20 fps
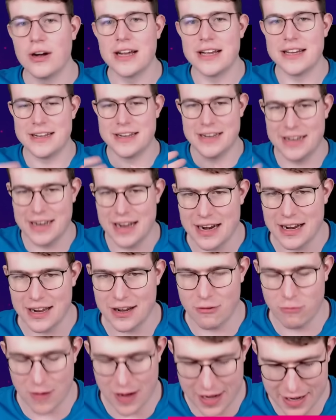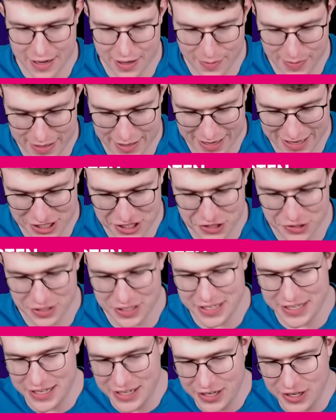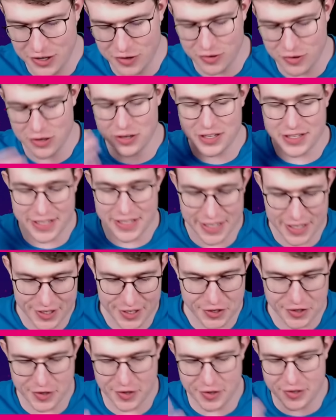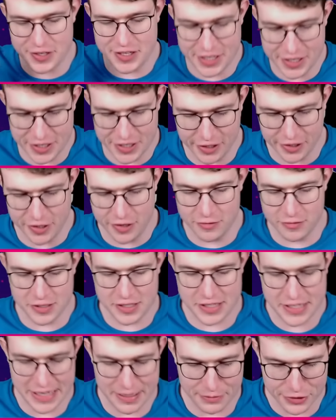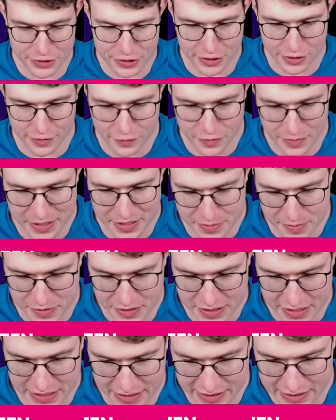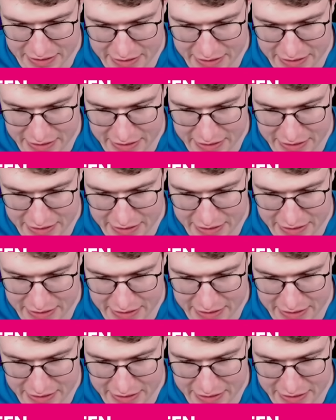another Quacker in the bag and just continue to do the same. I'm just gonna go from E-Spirit here.